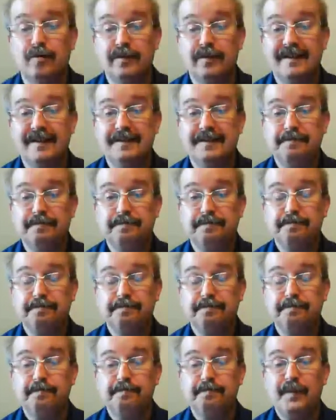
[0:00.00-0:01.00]
in the morning.
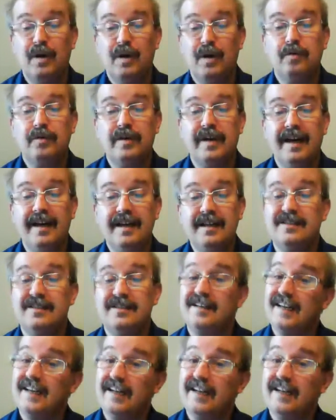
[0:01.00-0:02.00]
Okay,
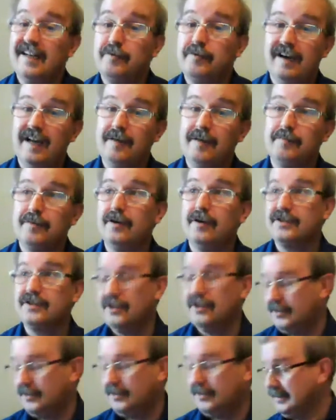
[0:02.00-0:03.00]
so you can have to put your alarm
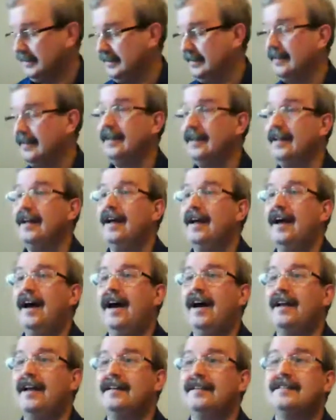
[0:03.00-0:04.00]
clocks on.
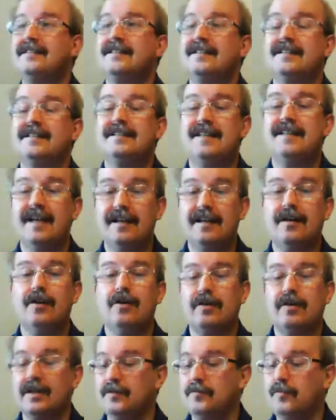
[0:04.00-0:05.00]
And 10
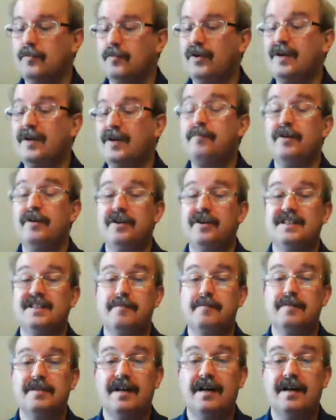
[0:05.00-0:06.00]
o'clock in the morning,
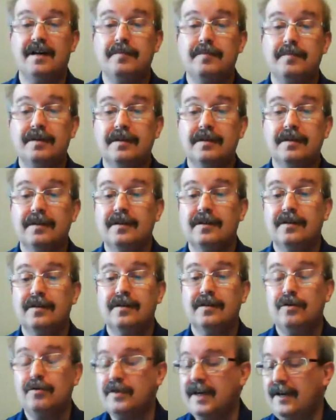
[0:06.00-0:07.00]
British summer time.
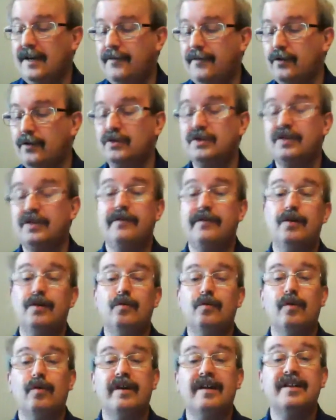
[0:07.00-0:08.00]
Okay, for those
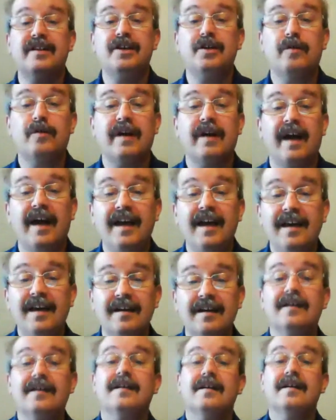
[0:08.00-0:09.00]
of you who are in the
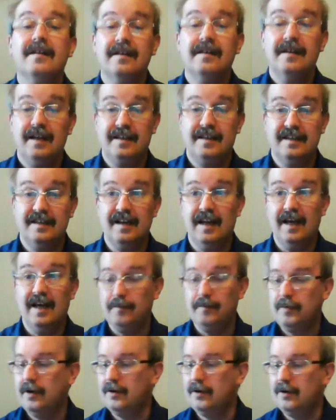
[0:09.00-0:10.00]
UK, it is
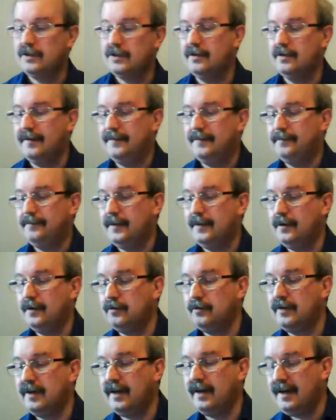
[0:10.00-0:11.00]
alarm clocks on.
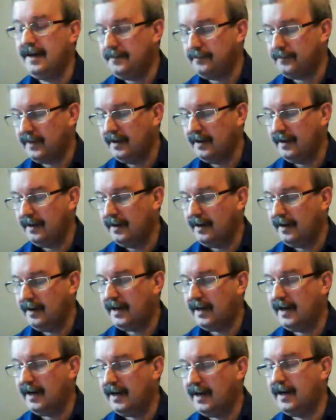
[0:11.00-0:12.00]
Okay,
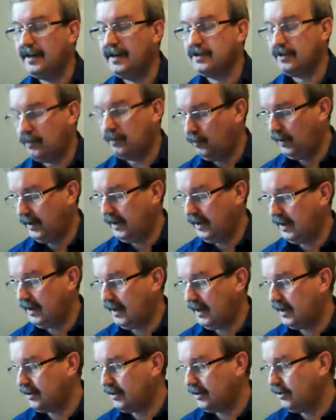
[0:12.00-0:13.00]
and
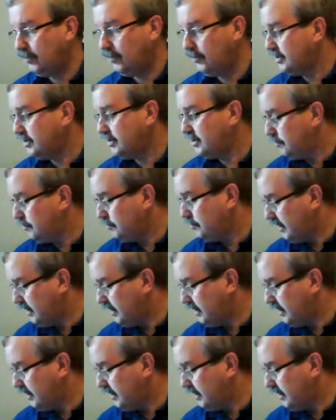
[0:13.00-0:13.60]
we are going